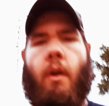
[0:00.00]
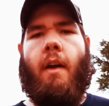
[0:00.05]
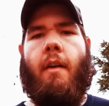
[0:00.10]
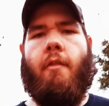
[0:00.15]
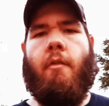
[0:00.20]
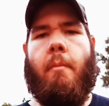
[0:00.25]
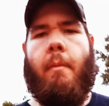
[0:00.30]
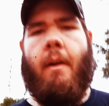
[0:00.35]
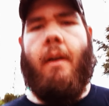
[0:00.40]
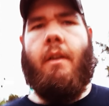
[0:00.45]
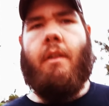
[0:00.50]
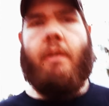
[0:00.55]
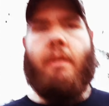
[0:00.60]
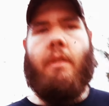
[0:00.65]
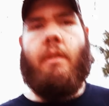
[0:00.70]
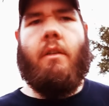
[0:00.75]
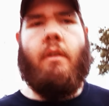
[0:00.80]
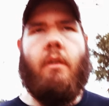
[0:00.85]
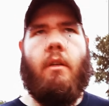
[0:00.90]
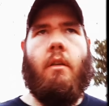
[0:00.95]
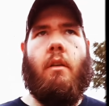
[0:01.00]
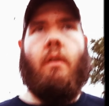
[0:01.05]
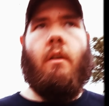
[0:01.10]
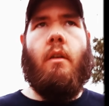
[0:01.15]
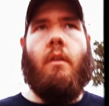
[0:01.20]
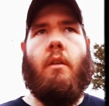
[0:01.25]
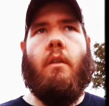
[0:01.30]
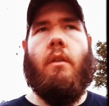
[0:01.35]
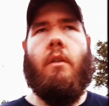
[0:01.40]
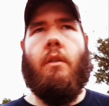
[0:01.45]
everybody's
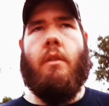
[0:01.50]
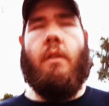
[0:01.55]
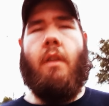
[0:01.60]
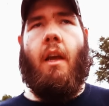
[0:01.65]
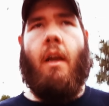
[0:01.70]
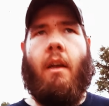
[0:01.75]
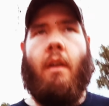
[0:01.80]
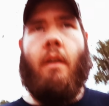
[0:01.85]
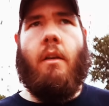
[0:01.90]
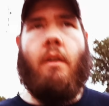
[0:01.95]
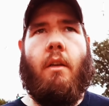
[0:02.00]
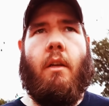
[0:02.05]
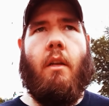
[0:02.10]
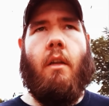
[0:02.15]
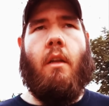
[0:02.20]
state